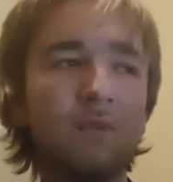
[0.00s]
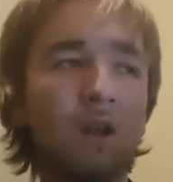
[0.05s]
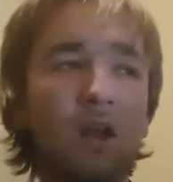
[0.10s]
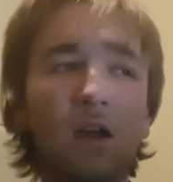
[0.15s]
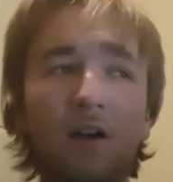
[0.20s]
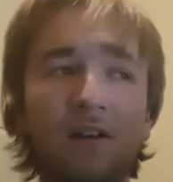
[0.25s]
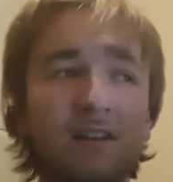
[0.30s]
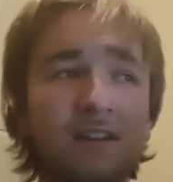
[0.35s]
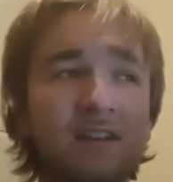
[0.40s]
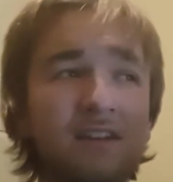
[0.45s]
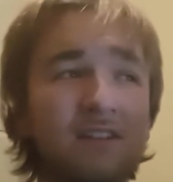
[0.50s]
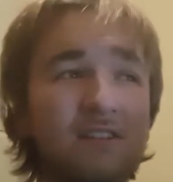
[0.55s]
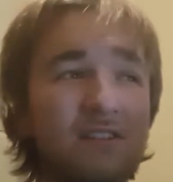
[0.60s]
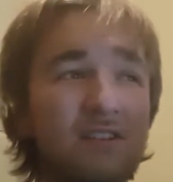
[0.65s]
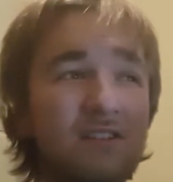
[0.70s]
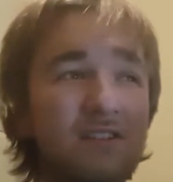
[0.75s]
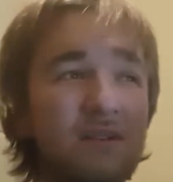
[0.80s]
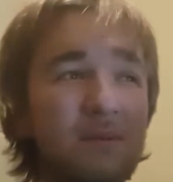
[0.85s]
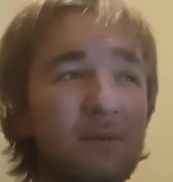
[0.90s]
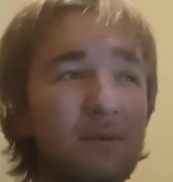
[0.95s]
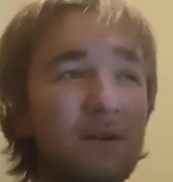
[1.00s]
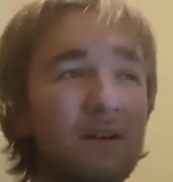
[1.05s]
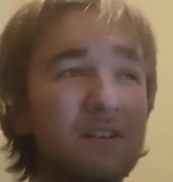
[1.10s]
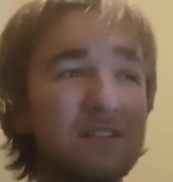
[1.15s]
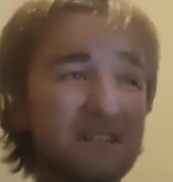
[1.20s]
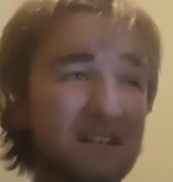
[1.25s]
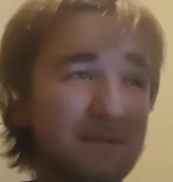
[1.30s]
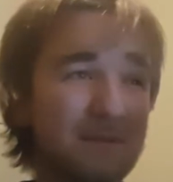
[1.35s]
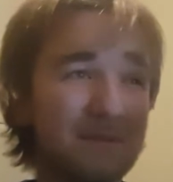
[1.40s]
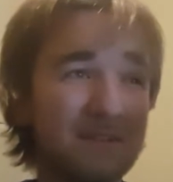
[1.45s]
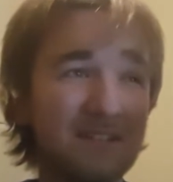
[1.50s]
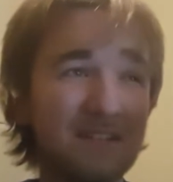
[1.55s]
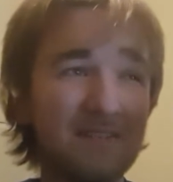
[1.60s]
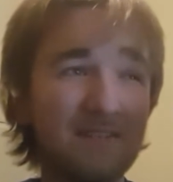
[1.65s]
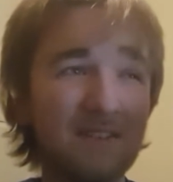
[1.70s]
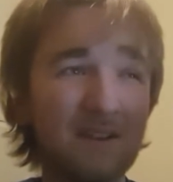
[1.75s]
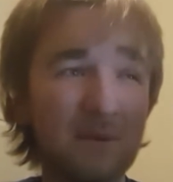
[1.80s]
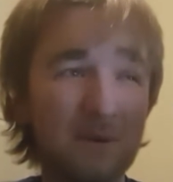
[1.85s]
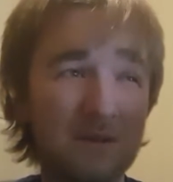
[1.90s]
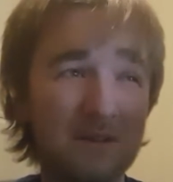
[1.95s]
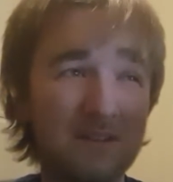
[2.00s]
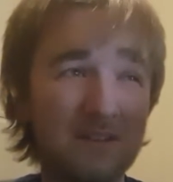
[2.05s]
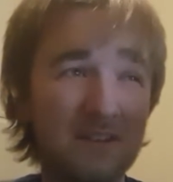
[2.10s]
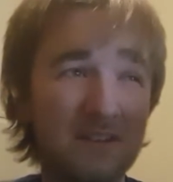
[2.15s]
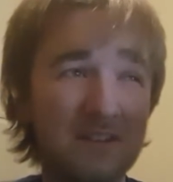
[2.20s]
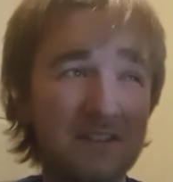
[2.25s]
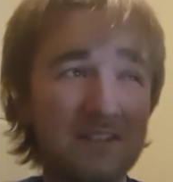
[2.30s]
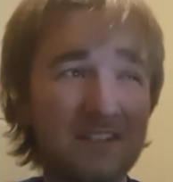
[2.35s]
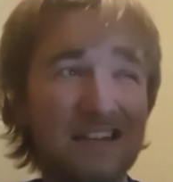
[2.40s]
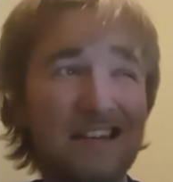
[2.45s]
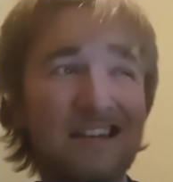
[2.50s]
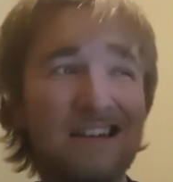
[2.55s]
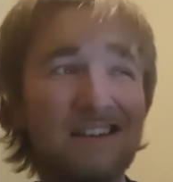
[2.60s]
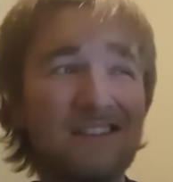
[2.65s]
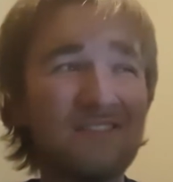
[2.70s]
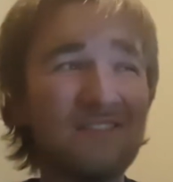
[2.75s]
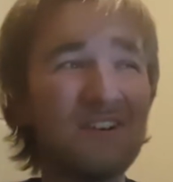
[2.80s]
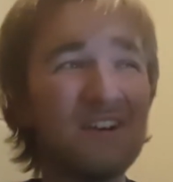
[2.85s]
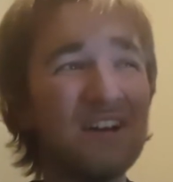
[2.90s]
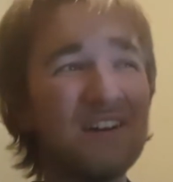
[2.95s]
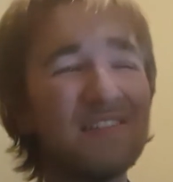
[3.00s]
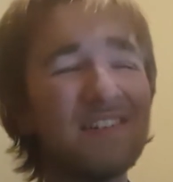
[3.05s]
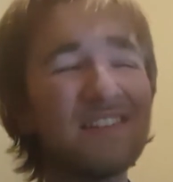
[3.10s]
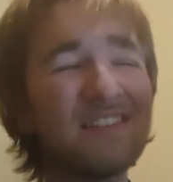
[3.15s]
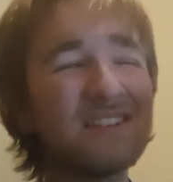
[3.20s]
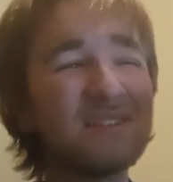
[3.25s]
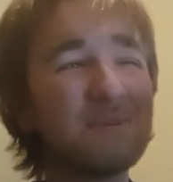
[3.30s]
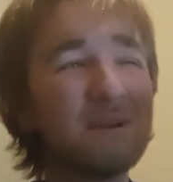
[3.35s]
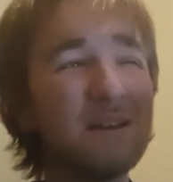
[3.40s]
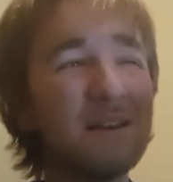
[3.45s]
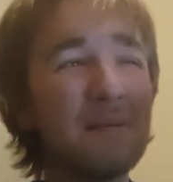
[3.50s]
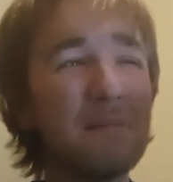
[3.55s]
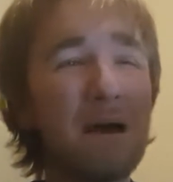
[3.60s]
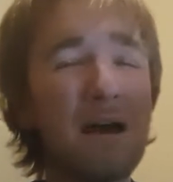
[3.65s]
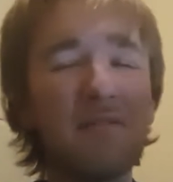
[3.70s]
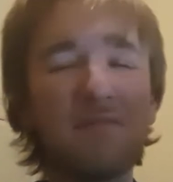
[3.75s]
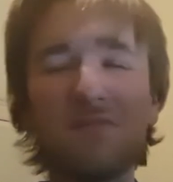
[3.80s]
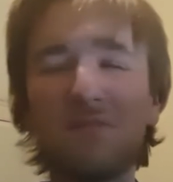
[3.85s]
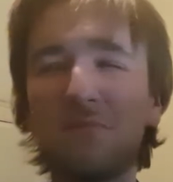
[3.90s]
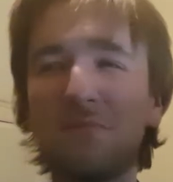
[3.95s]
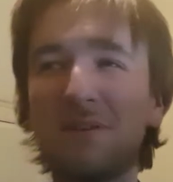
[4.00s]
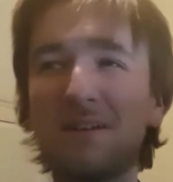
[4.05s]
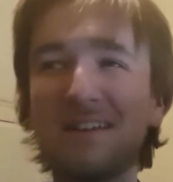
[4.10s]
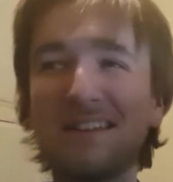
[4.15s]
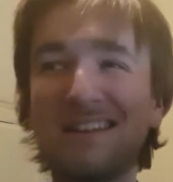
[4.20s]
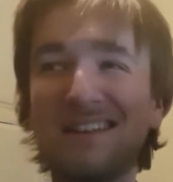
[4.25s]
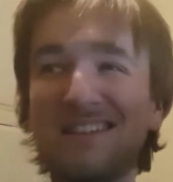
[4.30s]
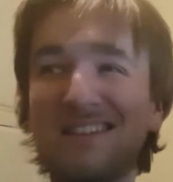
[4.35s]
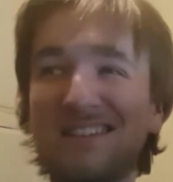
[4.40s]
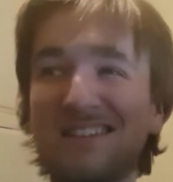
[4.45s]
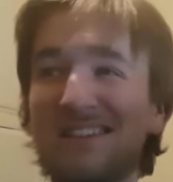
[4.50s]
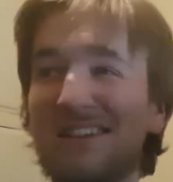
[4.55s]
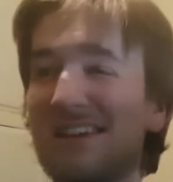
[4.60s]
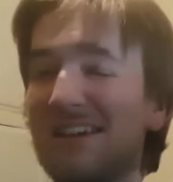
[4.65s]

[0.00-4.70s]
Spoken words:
I didn't include WRC because even though it does kind of have the Sweet Lamb Hafren bit, it's